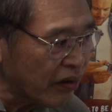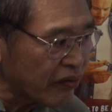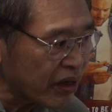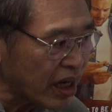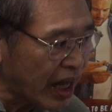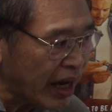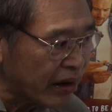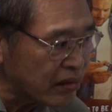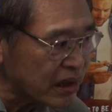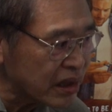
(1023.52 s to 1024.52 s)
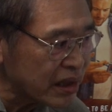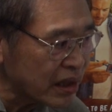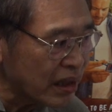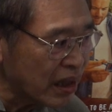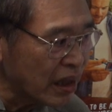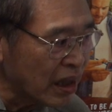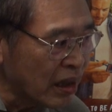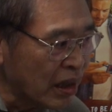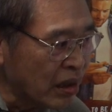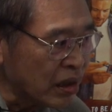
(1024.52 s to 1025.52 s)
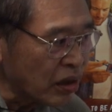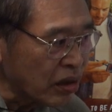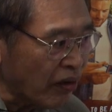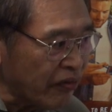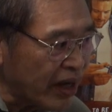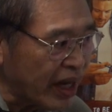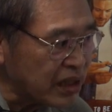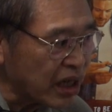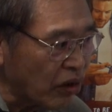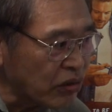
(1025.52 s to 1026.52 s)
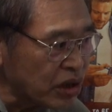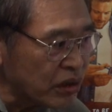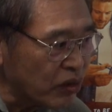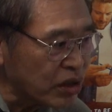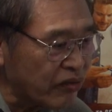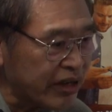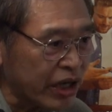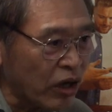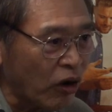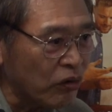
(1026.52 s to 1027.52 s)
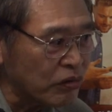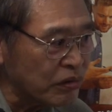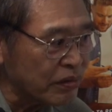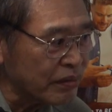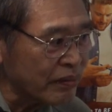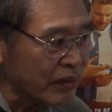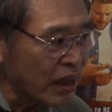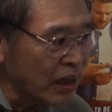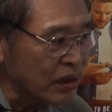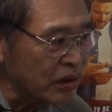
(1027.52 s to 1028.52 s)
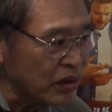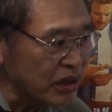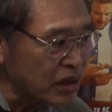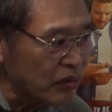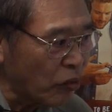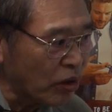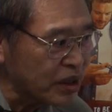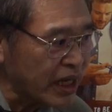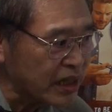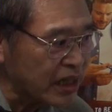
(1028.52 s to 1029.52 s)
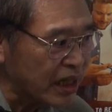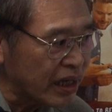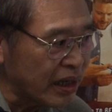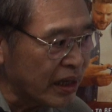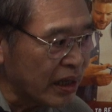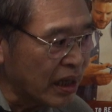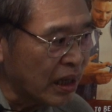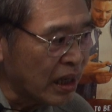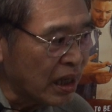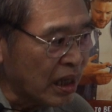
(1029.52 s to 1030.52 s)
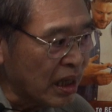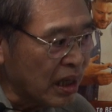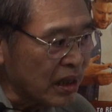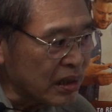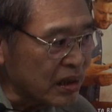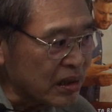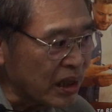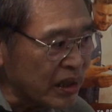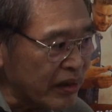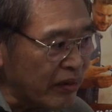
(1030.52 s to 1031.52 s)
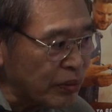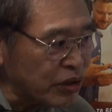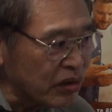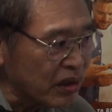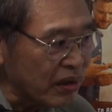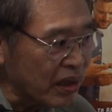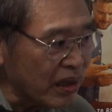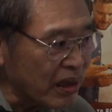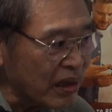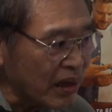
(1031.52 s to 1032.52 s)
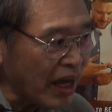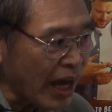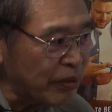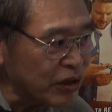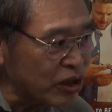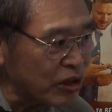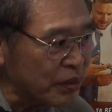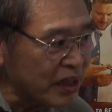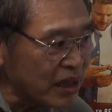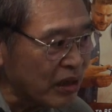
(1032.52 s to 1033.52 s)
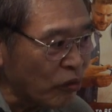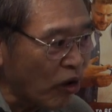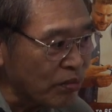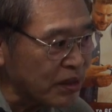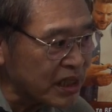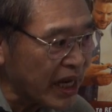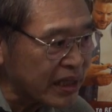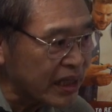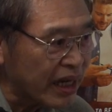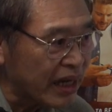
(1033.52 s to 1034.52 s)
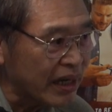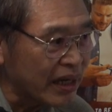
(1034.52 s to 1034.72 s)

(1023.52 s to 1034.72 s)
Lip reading: of clouds. The North Atlantic Ocean was very cold, so this is the warm sector. The eruption happens to be in the warm sector